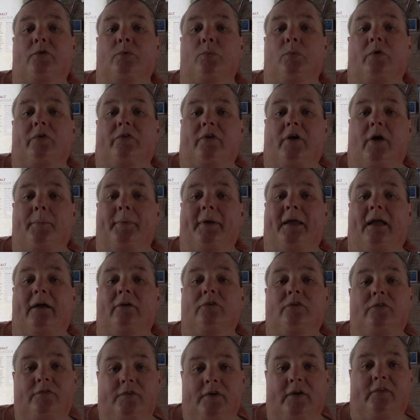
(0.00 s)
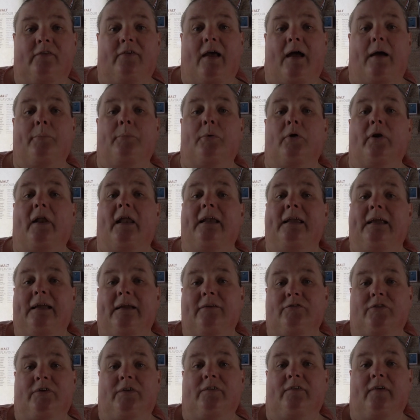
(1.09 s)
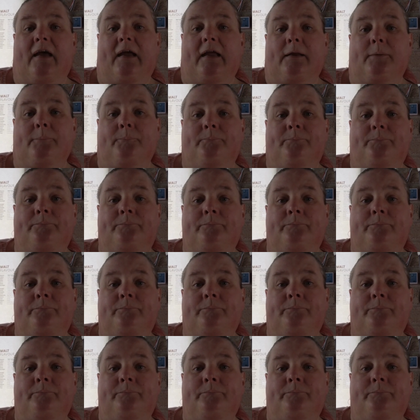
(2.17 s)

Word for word: to what's coming out of your tap on any given day.